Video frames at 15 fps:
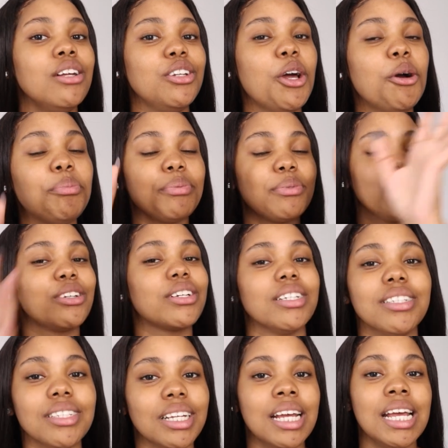Nope, you
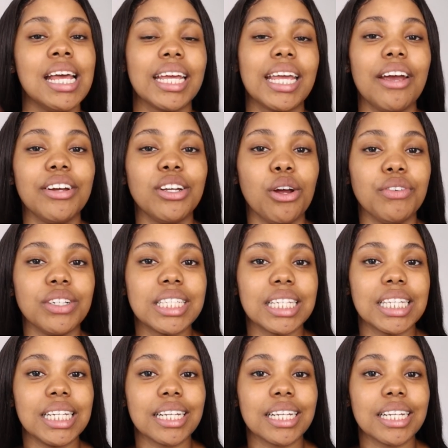can carry it over to the